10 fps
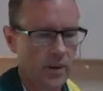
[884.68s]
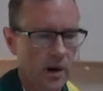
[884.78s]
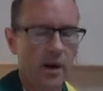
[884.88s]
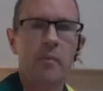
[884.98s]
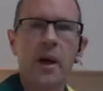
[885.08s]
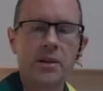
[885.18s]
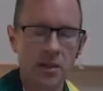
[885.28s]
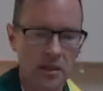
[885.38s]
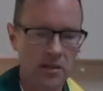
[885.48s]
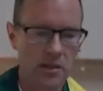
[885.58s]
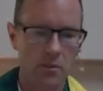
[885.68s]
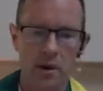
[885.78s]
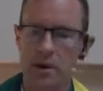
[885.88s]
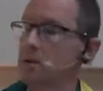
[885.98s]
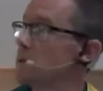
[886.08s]
I imagine it's the
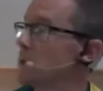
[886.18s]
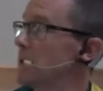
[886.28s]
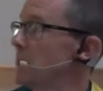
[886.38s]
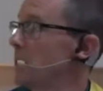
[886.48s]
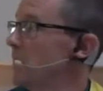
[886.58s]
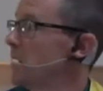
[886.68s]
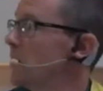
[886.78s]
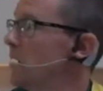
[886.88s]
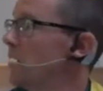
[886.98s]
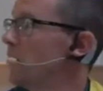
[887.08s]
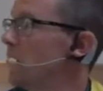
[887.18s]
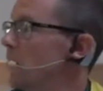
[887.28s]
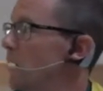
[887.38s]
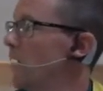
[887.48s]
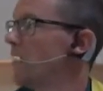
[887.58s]
one who said,
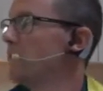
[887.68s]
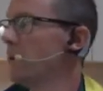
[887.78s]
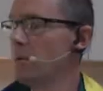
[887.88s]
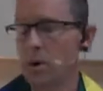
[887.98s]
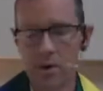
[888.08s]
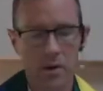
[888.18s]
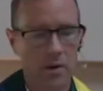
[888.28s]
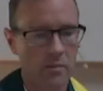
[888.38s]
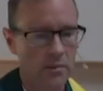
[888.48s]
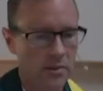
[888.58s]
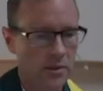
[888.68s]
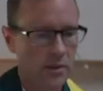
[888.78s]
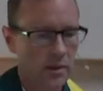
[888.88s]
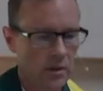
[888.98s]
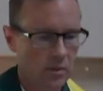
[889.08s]
whoever welcomes
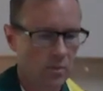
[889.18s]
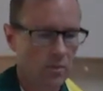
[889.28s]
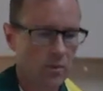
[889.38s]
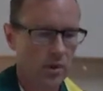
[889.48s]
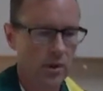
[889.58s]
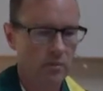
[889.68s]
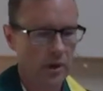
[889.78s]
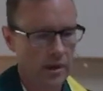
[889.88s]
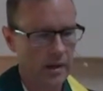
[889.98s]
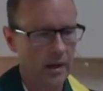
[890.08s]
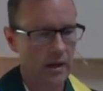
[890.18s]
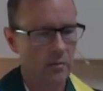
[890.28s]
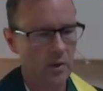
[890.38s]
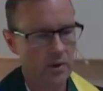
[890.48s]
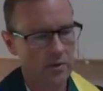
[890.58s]
in my
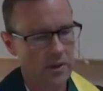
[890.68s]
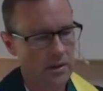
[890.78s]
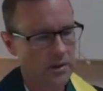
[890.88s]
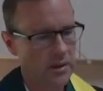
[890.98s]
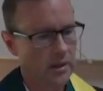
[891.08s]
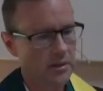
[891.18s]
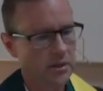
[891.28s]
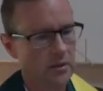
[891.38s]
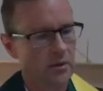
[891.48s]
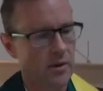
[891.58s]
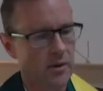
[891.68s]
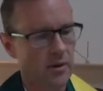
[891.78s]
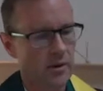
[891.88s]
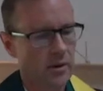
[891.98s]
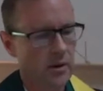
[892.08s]
name one of these little children
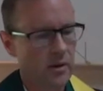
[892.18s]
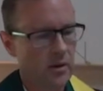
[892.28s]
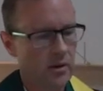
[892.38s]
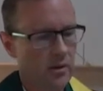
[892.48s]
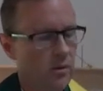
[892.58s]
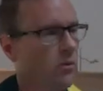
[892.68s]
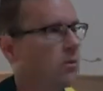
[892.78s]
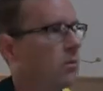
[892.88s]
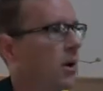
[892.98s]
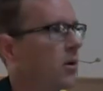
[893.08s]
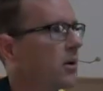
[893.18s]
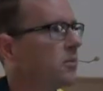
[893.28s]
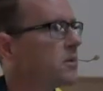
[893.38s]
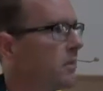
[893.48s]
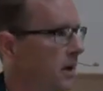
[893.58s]

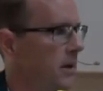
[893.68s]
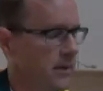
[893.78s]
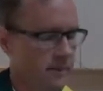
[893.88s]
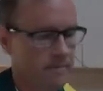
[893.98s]
welcomes me.